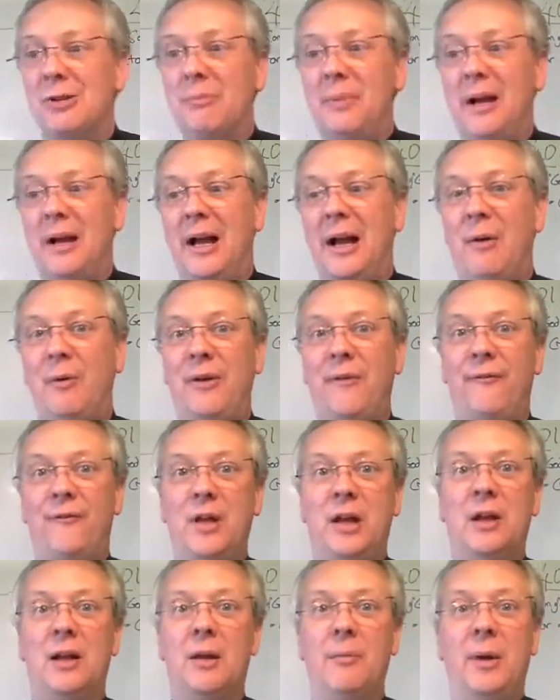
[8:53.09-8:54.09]
about how we
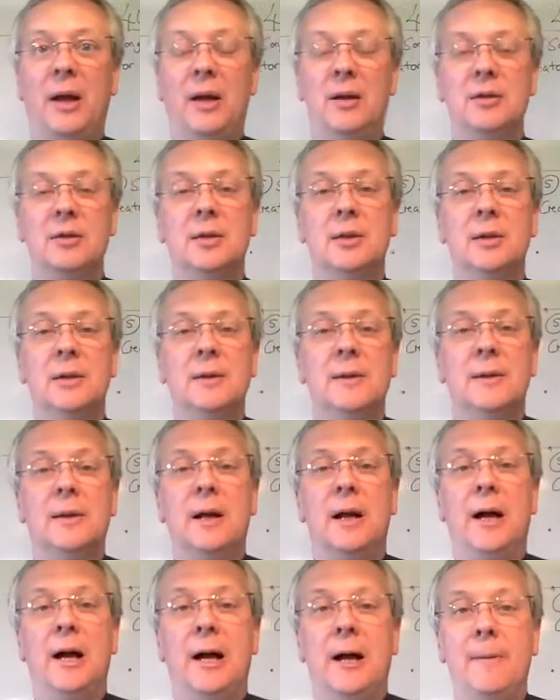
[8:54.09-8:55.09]
feel about
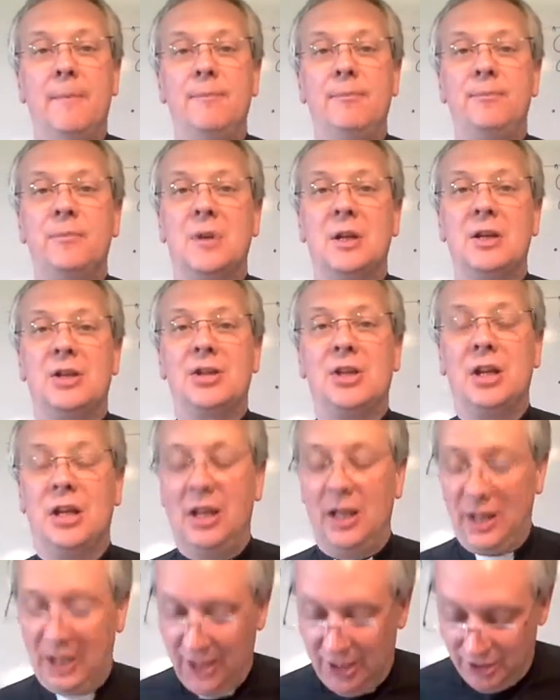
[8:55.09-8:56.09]

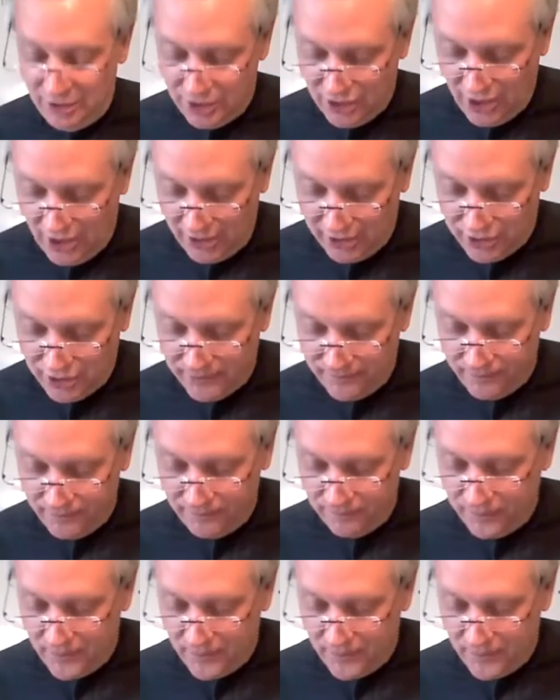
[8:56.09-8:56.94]
singing in church.